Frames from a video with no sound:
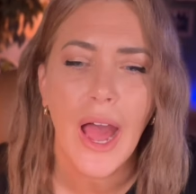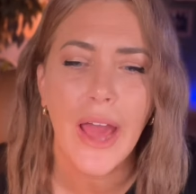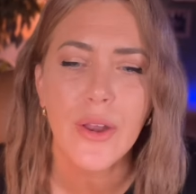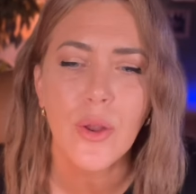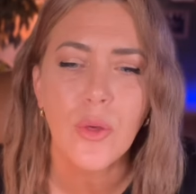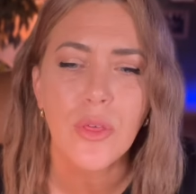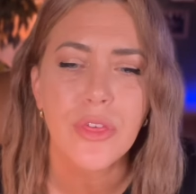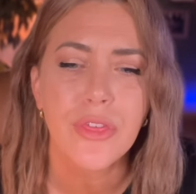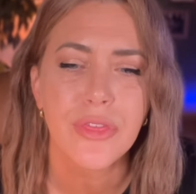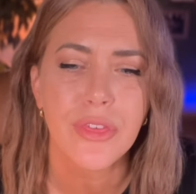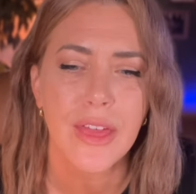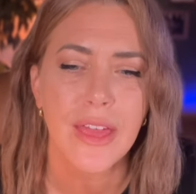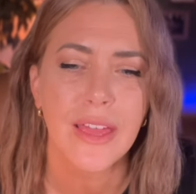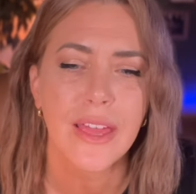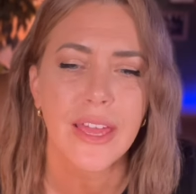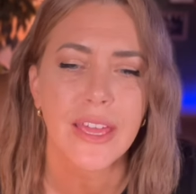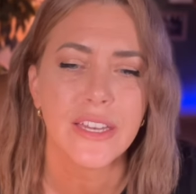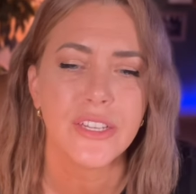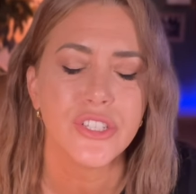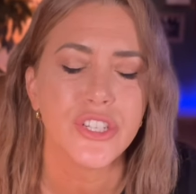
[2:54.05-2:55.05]
I don't
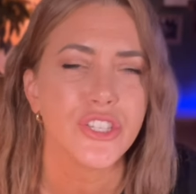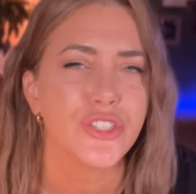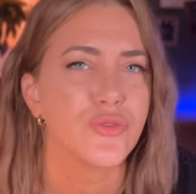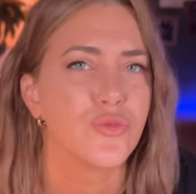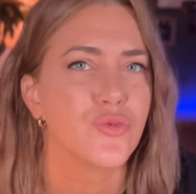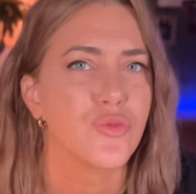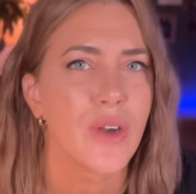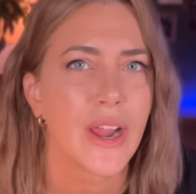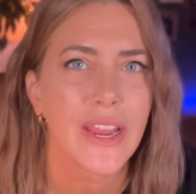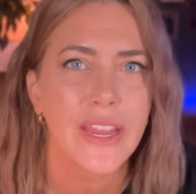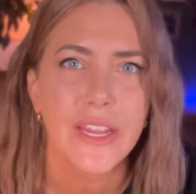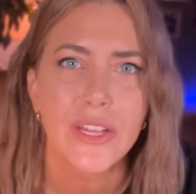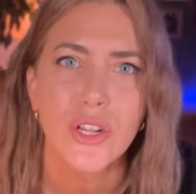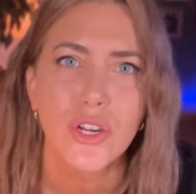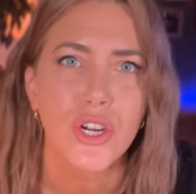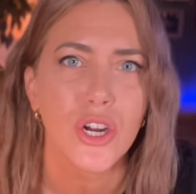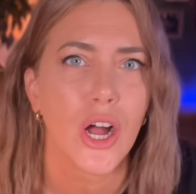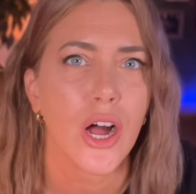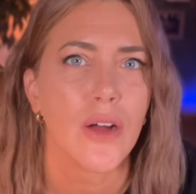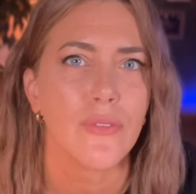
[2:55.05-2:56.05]
think in just
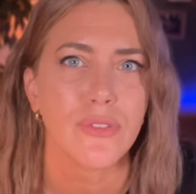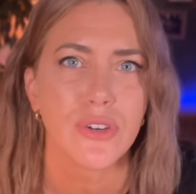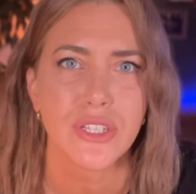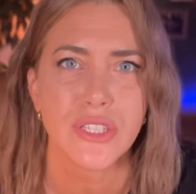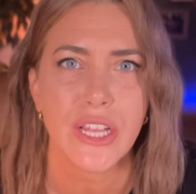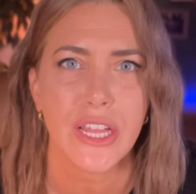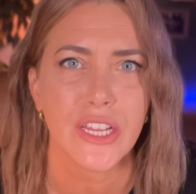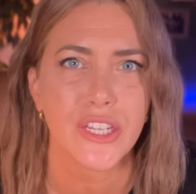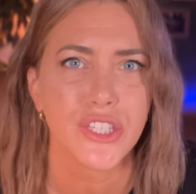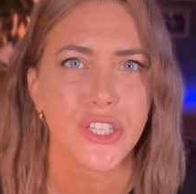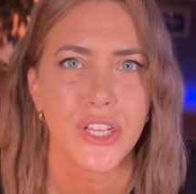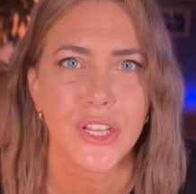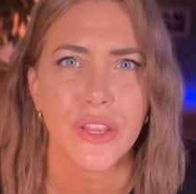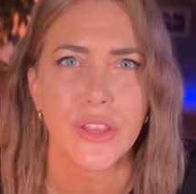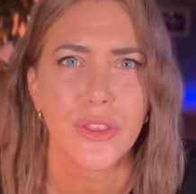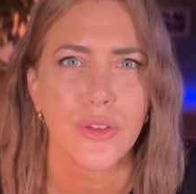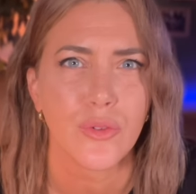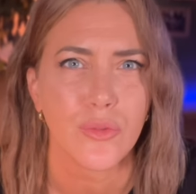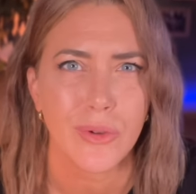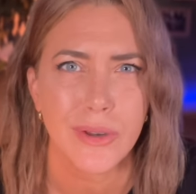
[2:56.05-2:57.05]
regular conversation,
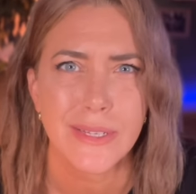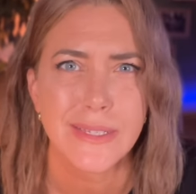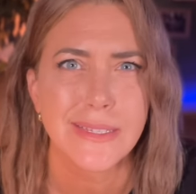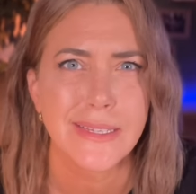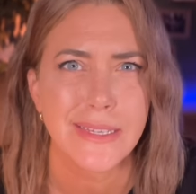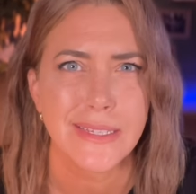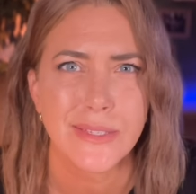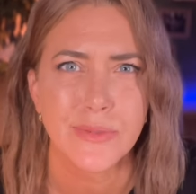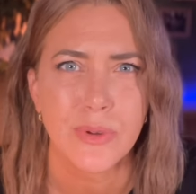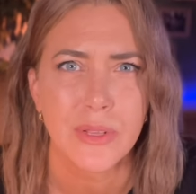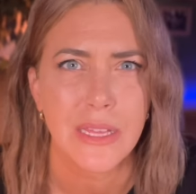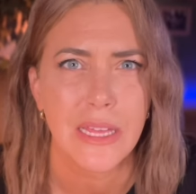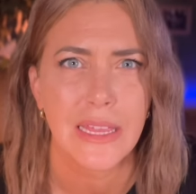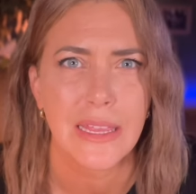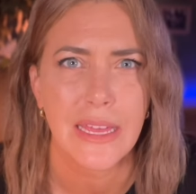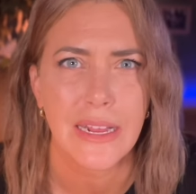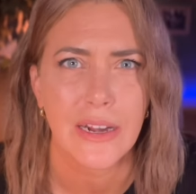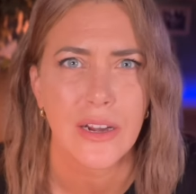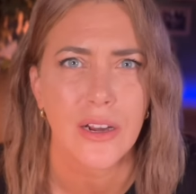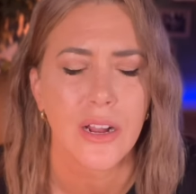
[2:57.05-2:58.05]
the risk is really
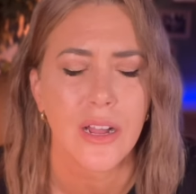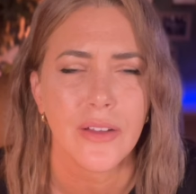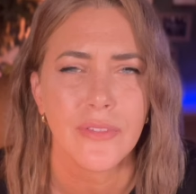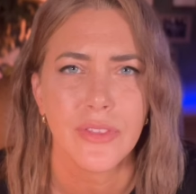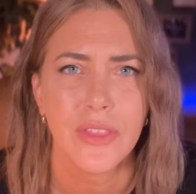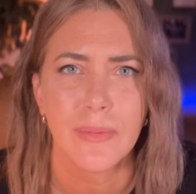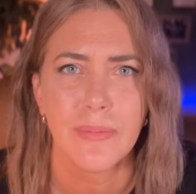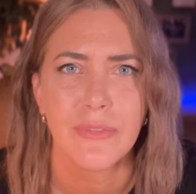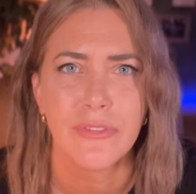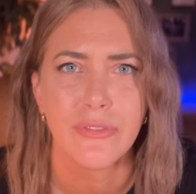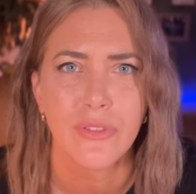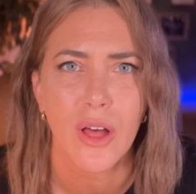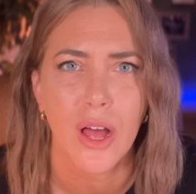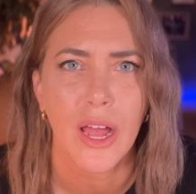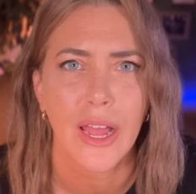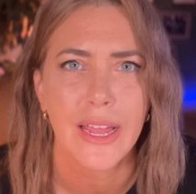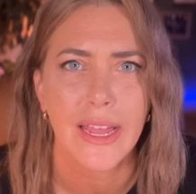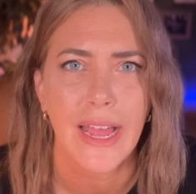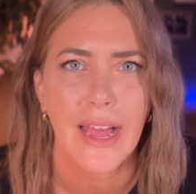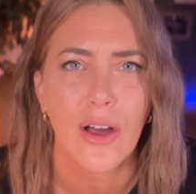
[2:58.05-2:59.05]
there of them
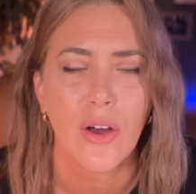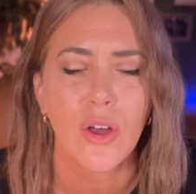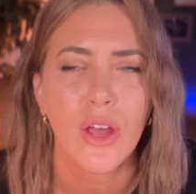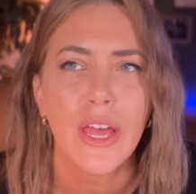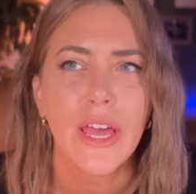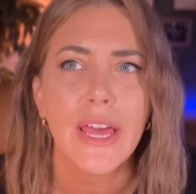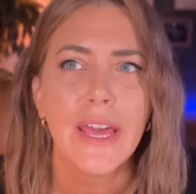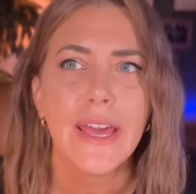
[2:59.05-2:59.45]
flying out.